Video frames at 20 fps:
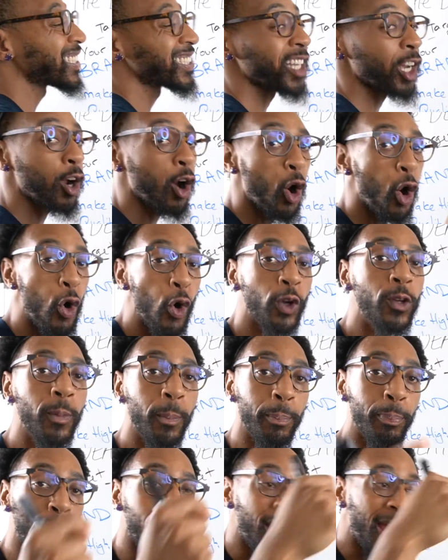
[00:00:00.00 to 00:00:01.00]
their
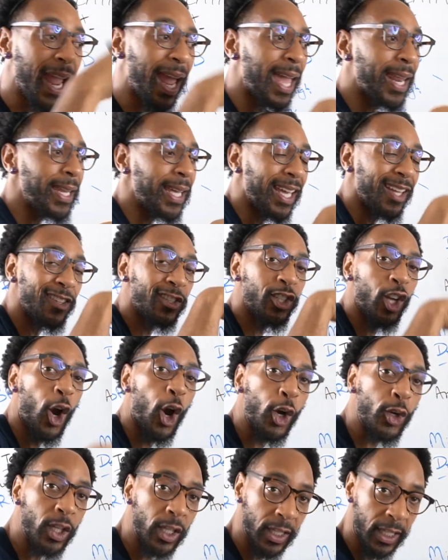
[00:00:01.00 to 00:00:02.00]
own brand
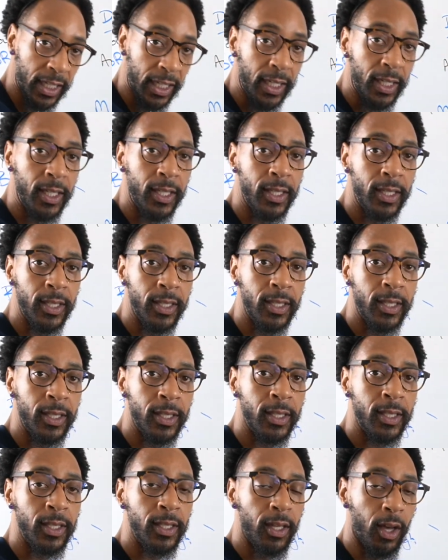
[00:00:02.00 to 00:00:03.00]
internally.
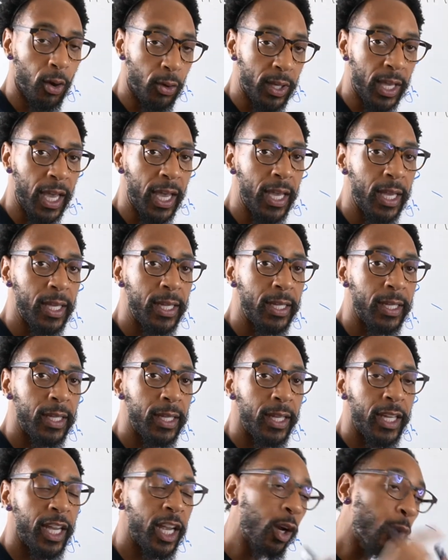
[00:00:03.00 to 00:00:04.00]
Okay?
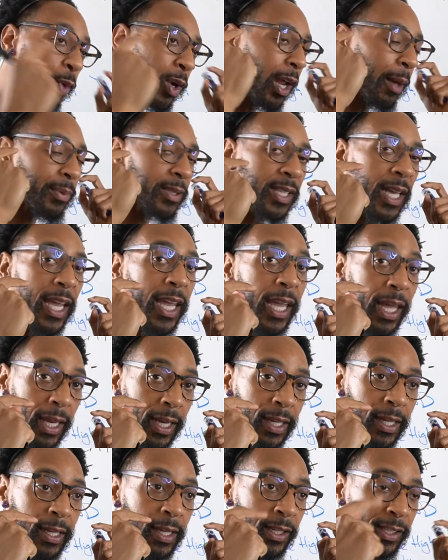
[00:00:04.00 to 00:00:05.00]
Hear what I'm saying.
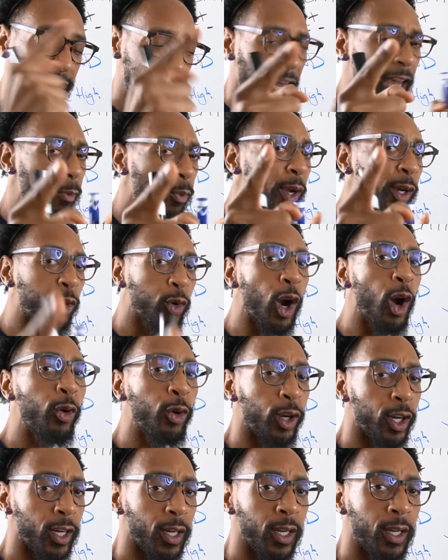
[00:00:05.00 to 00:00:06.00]
Same with
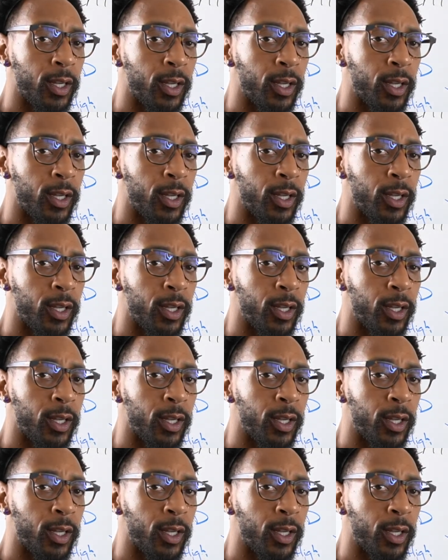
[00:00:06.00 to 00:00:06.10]
Kroger